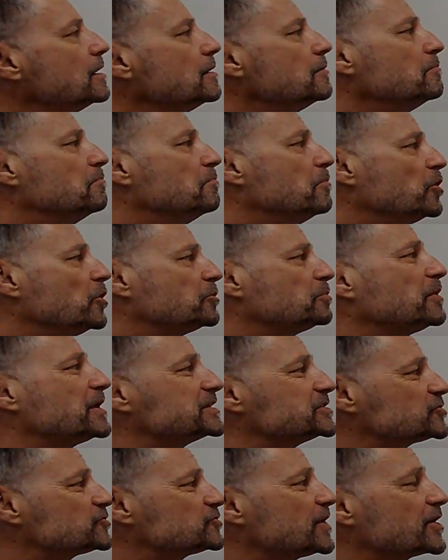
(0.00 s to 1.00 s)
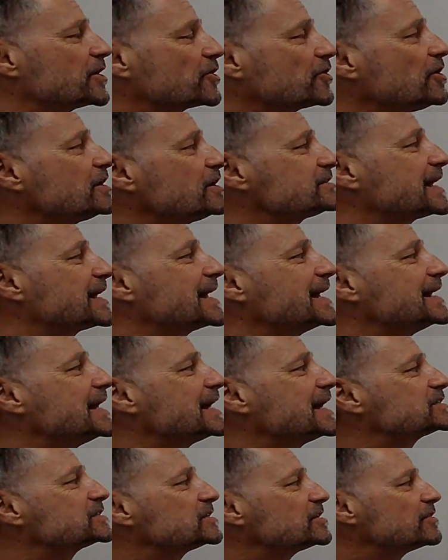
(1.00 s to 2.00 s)
Multiplying straight across, I get
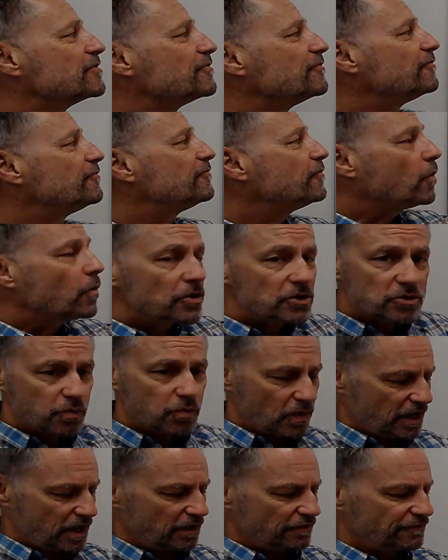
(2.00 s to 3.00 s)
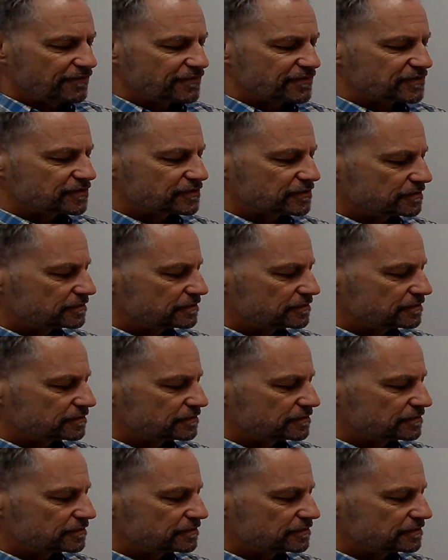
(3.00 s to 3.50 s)
x to the 4 twelfths,